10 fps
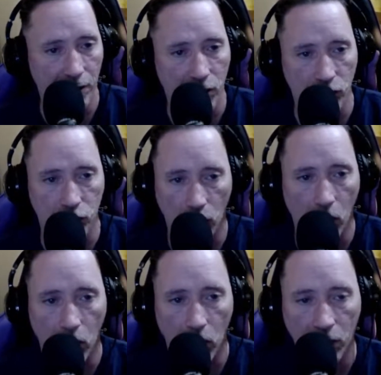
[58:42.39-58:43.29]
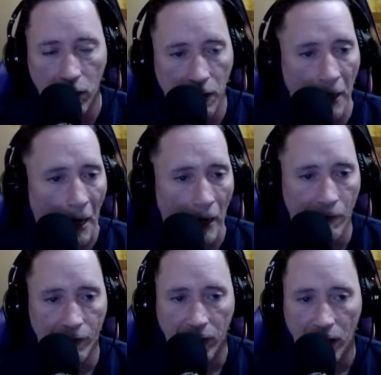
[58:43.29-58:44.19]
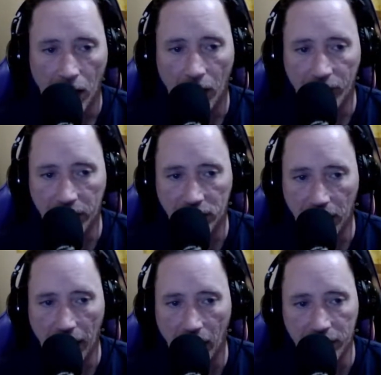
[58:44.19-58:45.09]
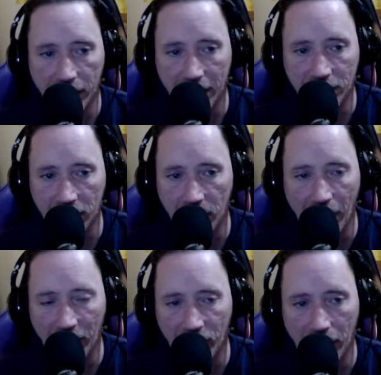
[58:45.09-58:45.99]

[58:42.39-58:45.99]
control of the Sahara Desert in about